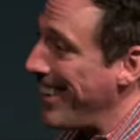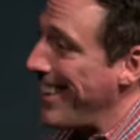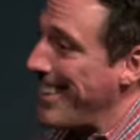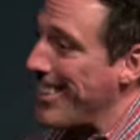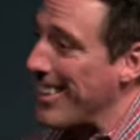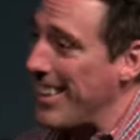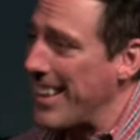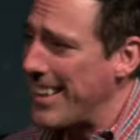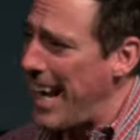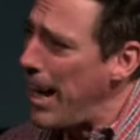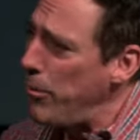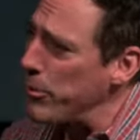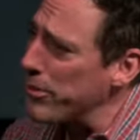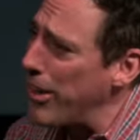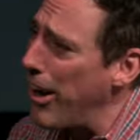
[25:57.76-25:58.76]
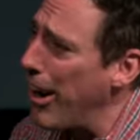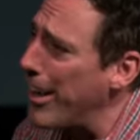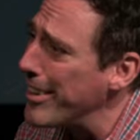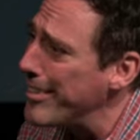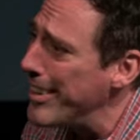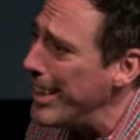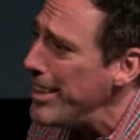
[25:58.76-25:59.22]
They're like, that was a
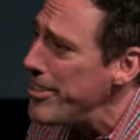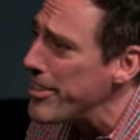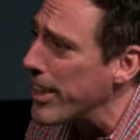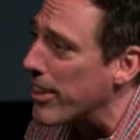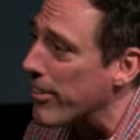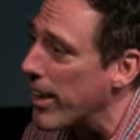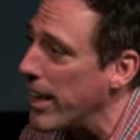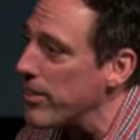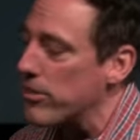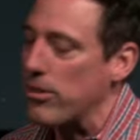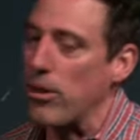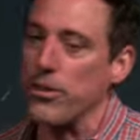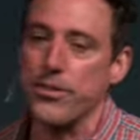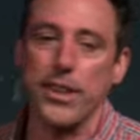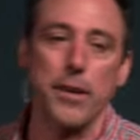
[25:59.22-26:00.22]
hard teaching, right? So it's